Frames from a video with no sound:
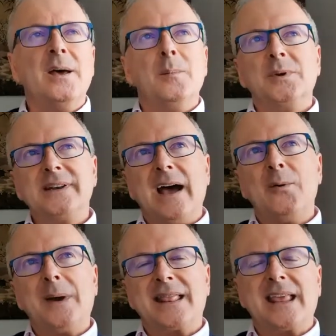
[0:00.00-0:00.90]
But now
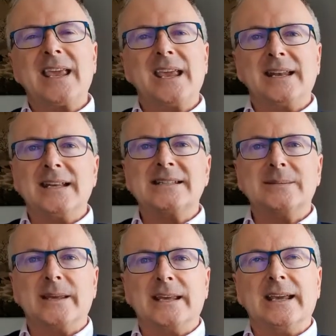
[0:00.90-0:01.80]
my thinking needs to
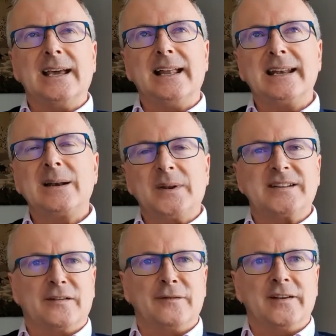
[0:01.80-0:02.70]
be a little bit
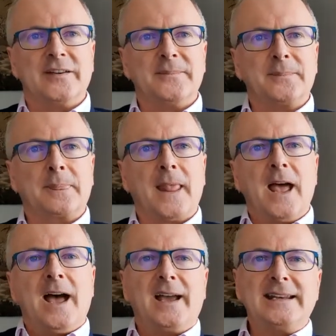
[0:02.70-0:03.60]
different.
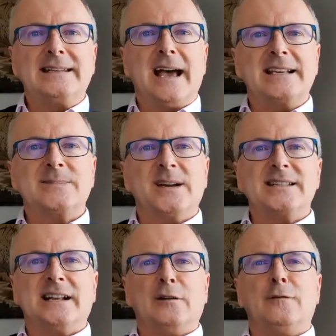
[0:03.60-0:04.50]
I need to ask
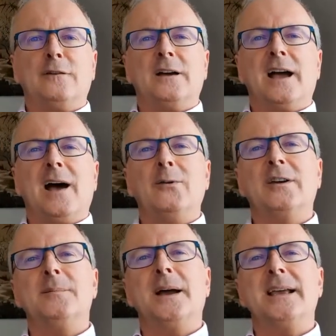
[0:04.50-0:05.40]
myself, how
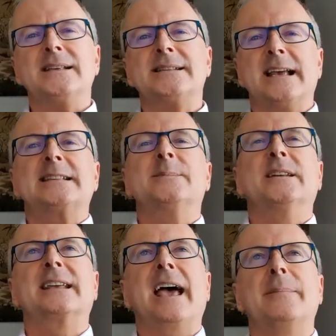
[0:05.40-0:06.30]
can my
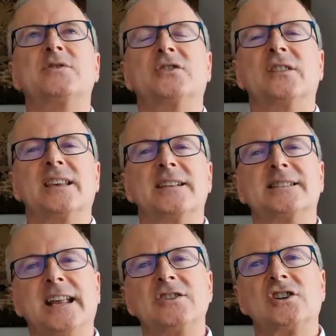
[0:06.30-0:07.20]
assessment capture the
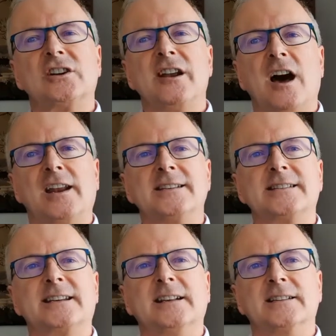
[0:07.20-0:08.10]
essential knowledge,
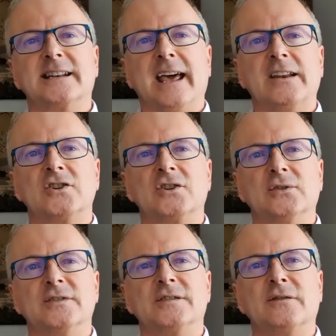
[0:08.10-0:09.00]
skills, and
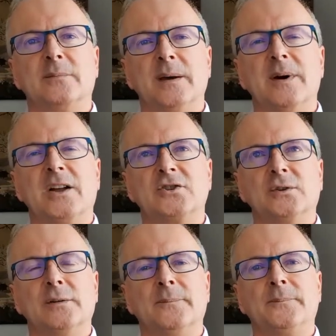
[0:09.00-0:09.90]
attitudes for my
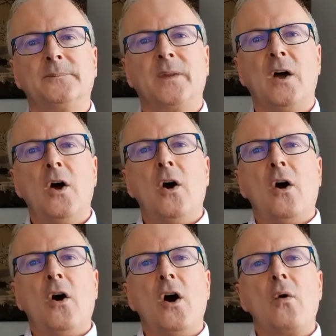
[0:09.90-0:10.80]
module?
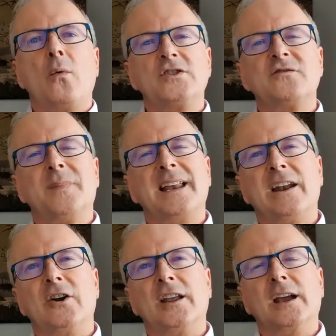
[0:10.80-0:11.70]
Which of my
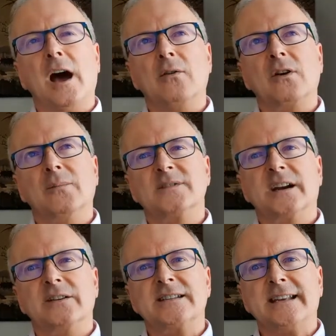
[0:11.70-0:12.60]
learning outcomes
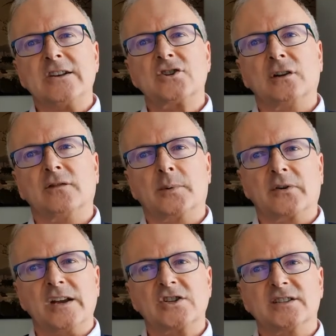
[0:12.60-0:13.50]
are essential for
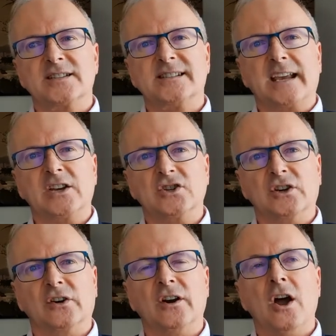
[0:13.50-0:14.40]
progression to second
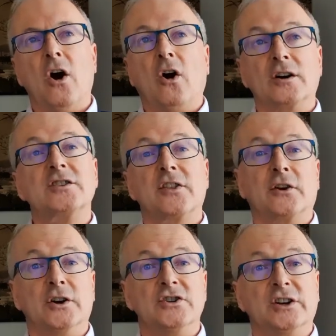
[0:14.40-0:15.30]
year or to
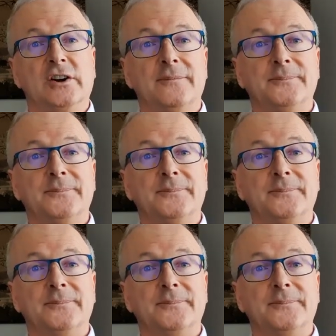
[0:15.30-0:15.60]
third year?